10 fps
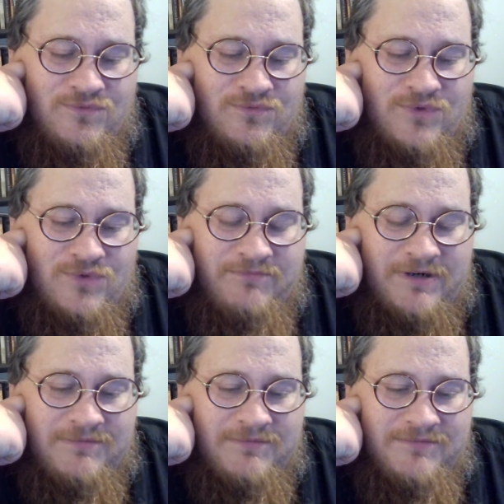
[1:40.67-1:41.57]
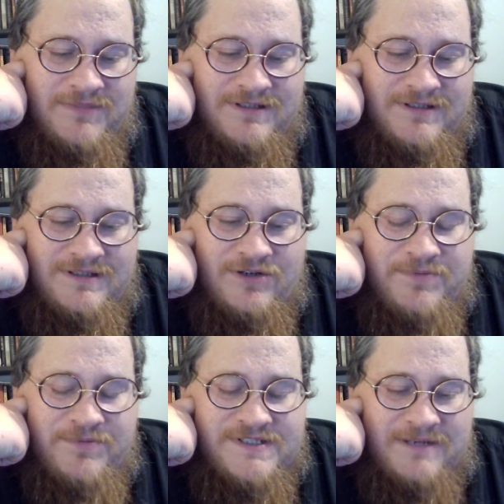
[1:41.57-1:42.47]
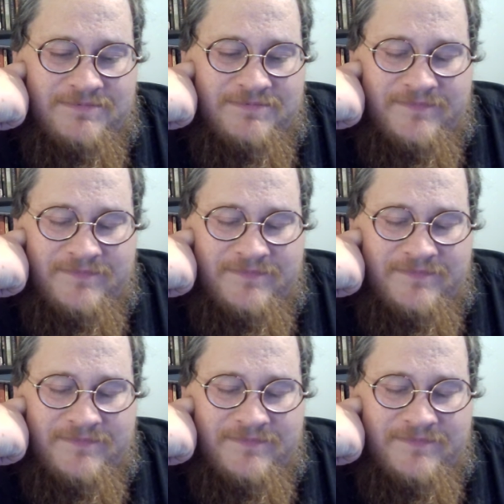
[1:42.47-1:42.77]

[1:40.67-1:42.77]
One problem: it opens up,